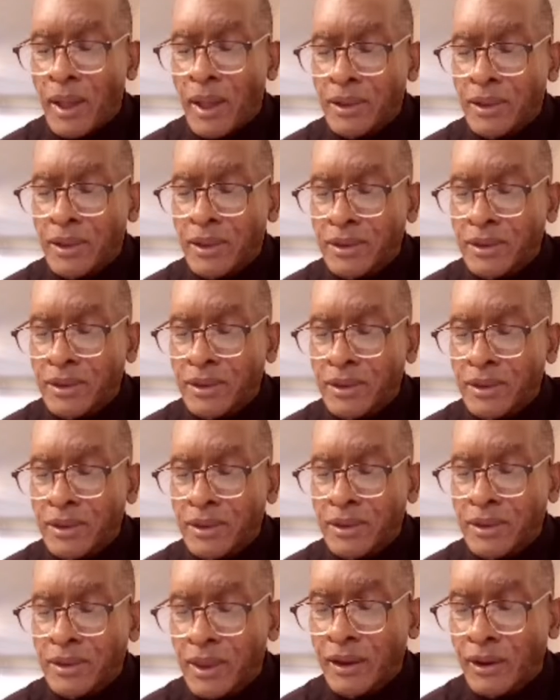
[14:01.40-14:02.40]
so
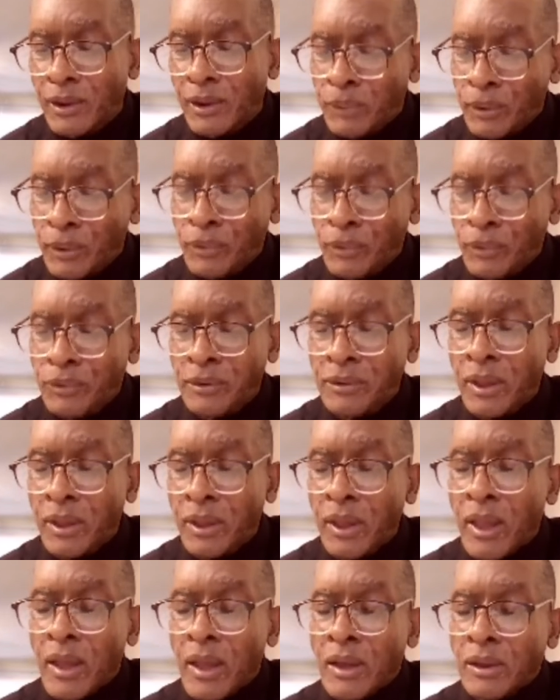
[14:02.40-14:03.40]
we can spread
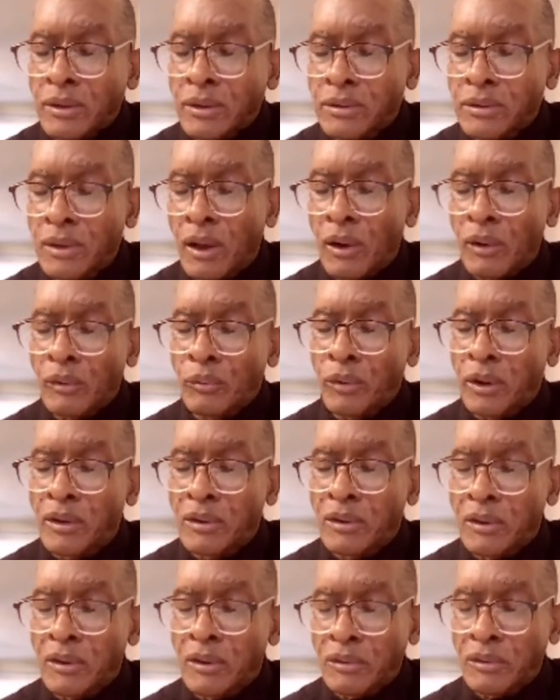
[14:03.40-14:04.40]
the gospel to
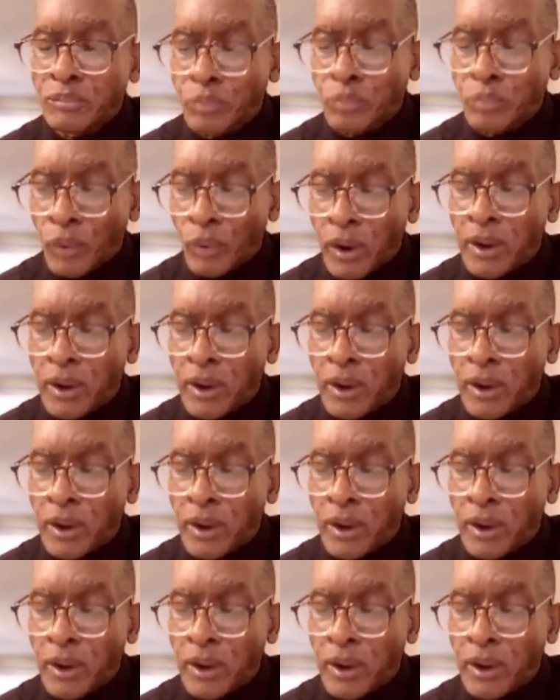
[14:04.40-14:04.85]
the people.